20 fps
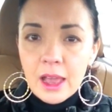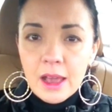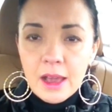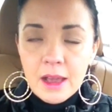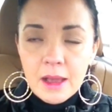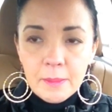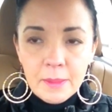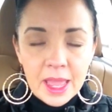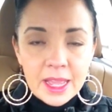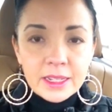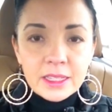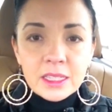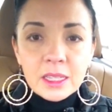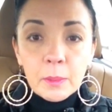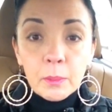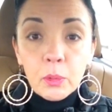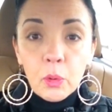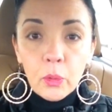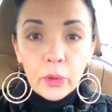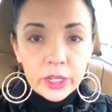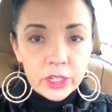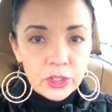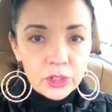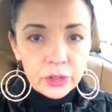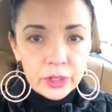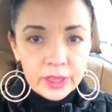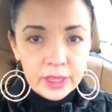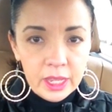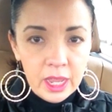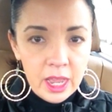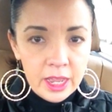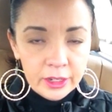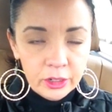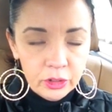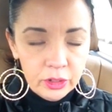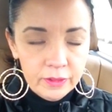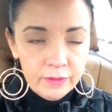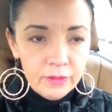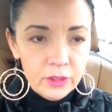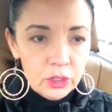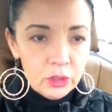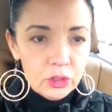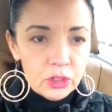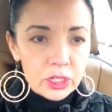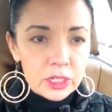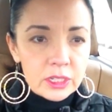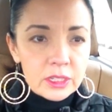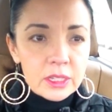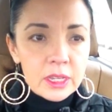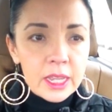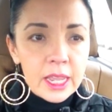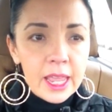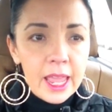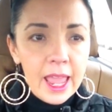at some point during the iron infusions.